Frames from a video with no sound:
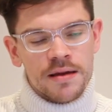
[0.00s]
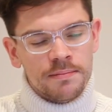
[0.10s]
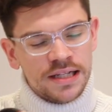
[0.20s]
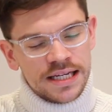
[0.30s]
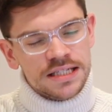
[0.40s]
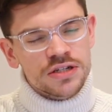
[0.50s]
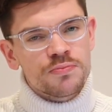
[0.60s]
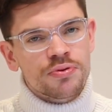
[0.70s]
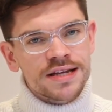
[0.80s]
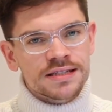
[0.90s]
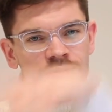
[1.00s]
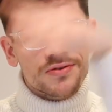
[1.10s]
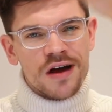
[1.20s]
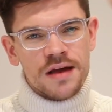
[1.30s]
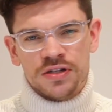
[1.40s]
then please do press
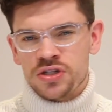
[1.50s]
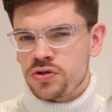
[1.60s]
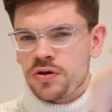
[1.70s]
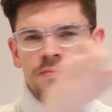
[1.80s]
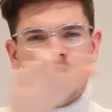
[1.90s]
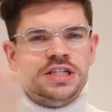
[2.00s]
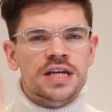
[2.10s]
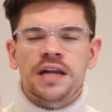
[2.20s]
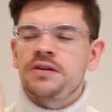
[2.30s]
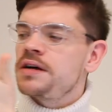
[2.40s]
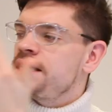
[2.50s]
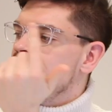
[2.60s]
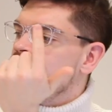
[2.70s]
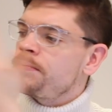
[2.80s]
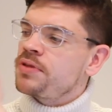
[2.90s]
subscribe and join my channel. It
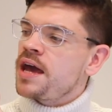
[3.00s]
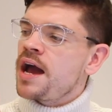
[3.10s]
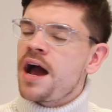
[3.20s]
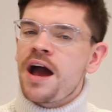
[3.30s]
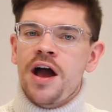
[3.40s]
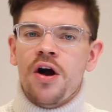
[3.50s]
is up there.